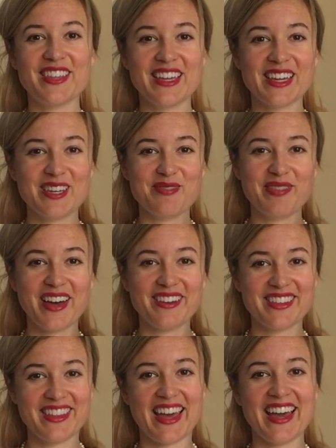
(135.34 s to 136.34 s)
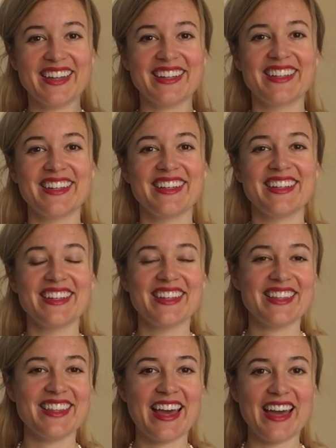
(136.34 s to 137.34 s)
think about
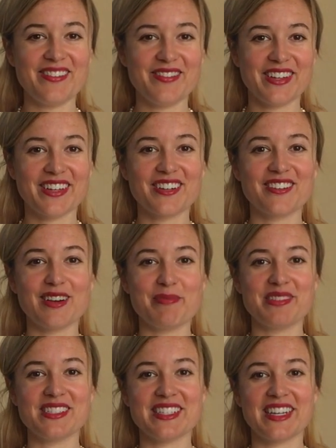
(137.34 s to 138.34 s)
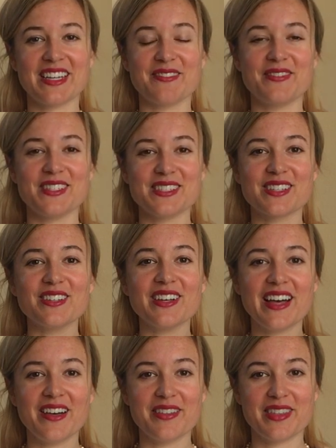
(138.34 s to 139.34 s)
that finger representing physical
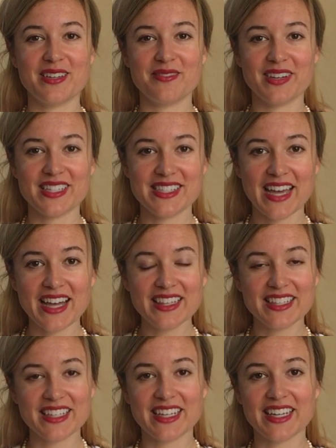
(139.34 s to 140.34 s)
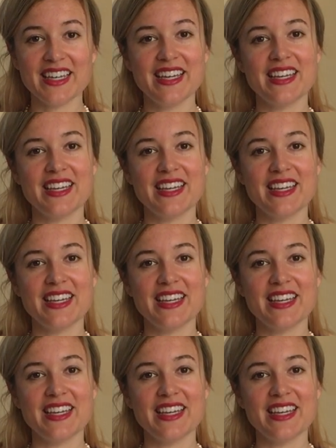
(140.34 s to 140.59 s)
health and vitality,